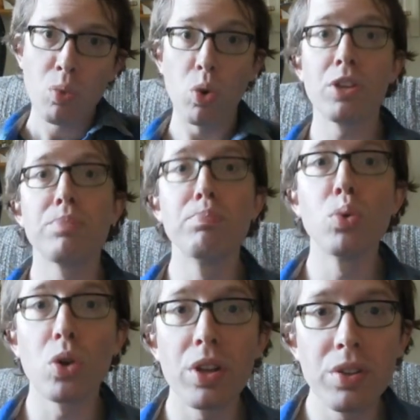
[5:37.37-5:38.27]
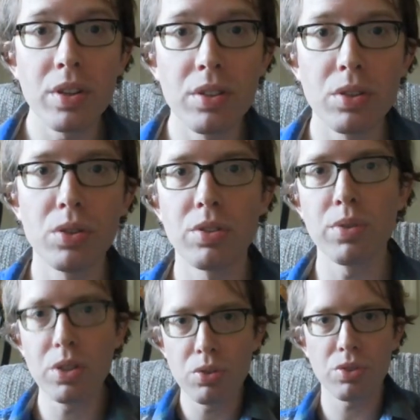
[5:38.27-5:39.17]
What is more you can do to
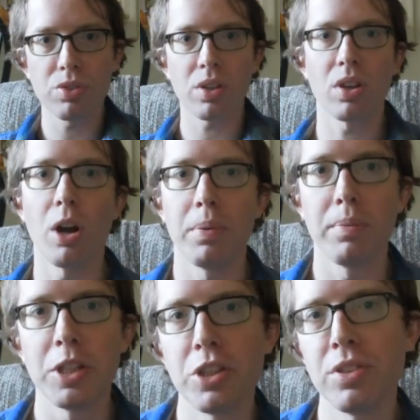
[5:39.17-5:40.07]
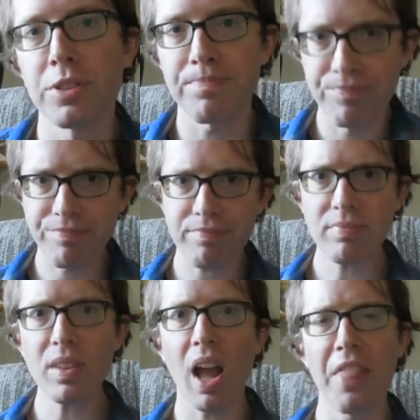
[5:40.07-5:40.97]
reduce carbon emissions?
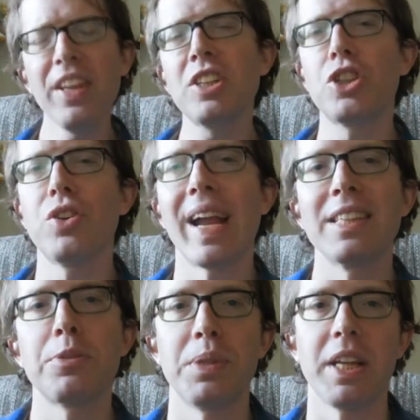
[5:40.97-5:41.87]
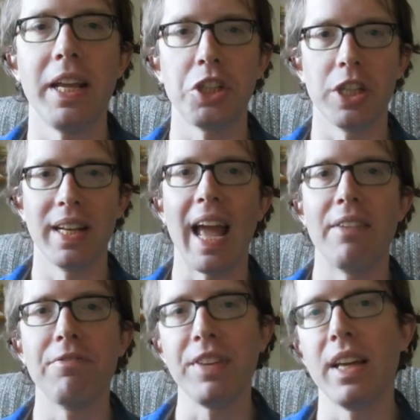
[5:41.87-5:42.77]
I think transportation
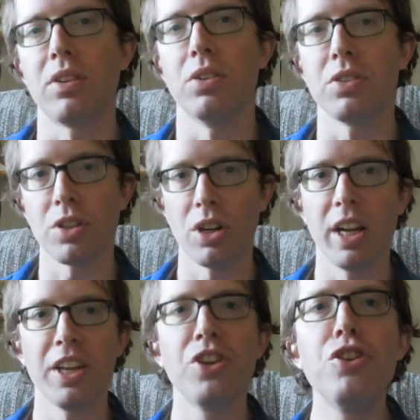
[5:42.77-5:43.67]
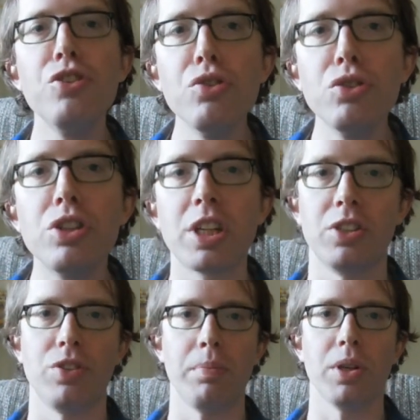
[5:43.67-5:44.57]
and vehicles are a huge
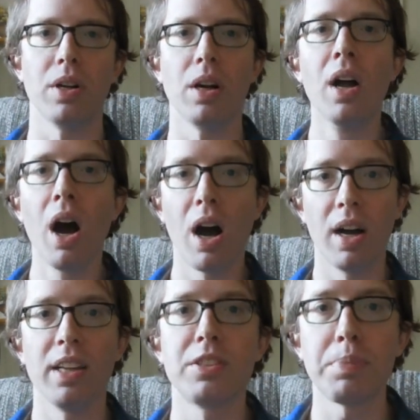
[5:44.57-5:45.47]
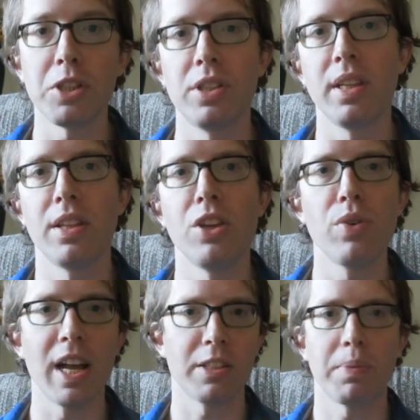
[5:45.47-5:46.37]
contributor, uh, especially in the
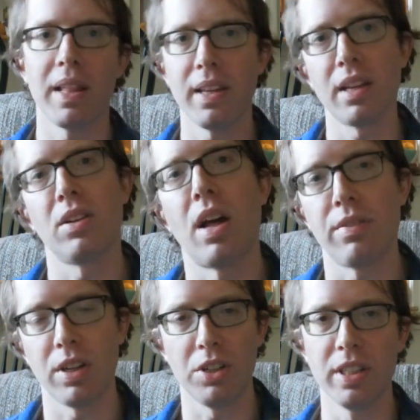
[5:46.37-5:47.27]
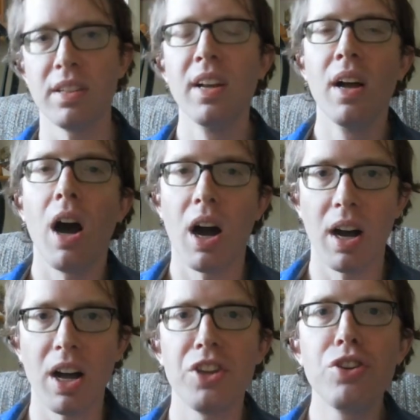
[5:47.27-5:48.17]
U S, but I think in a lot of countries,
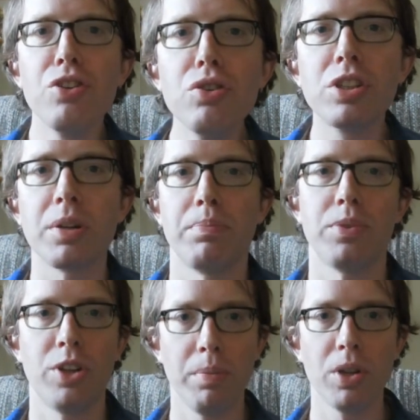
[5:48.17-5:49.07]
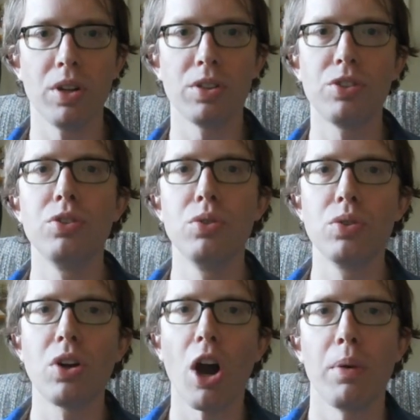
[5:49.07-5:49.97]
uh, a huge contributor
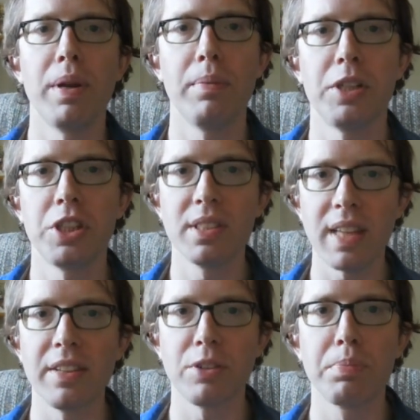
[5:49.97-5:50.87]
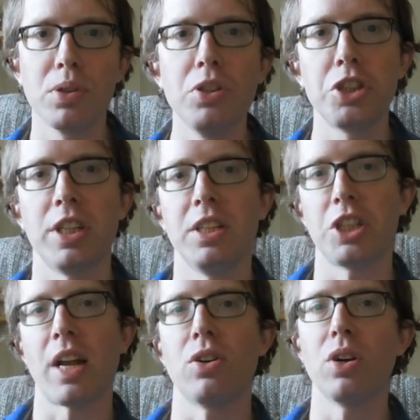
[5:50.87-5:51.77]
to carbon emissions and to pollution in
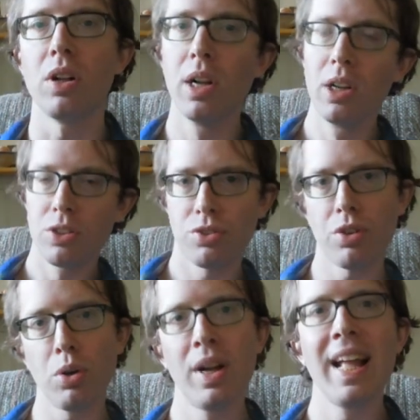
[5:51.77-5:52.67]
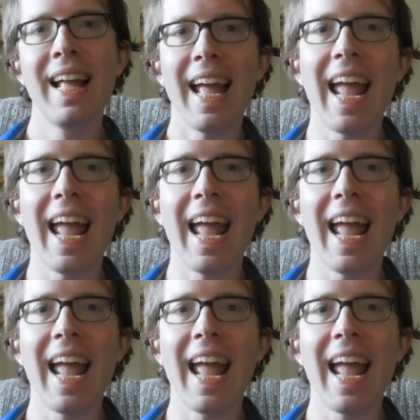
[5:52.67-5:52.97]
general. So